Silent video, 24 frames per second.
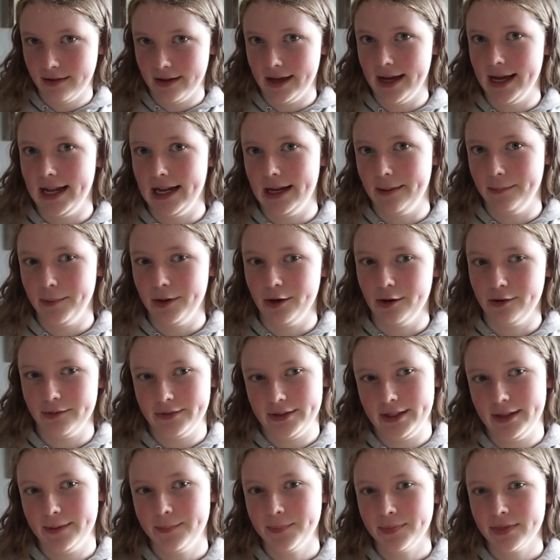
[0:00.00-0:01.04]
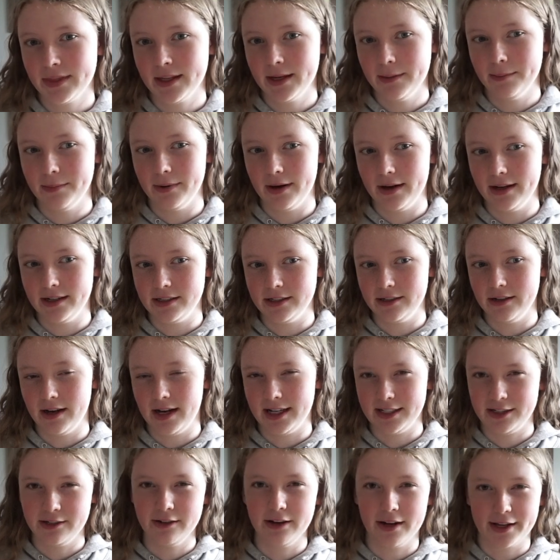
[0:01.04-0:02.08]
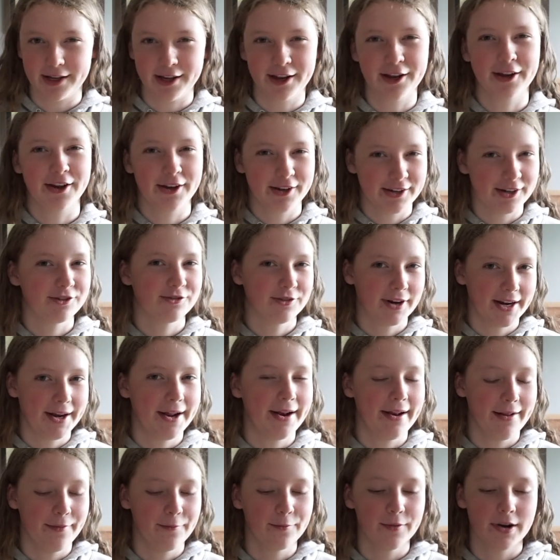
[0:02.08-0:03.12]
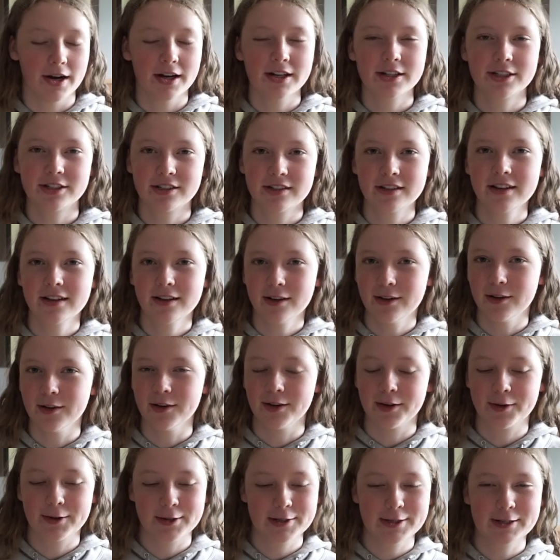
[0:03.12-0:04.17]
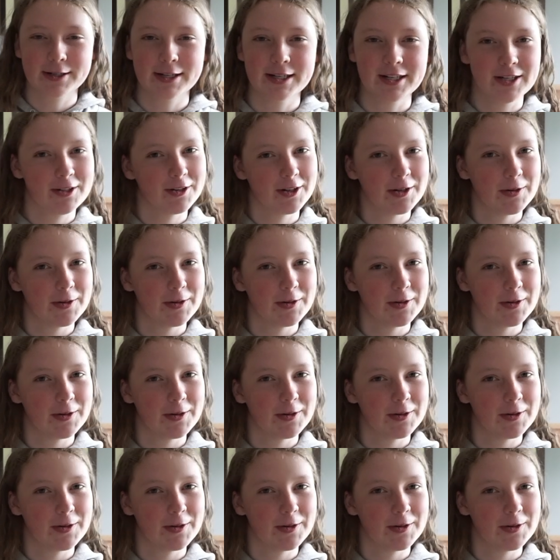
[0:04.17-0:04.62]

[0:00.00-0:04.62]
element of it, but I do I do like a good adrenaline rush on the cross country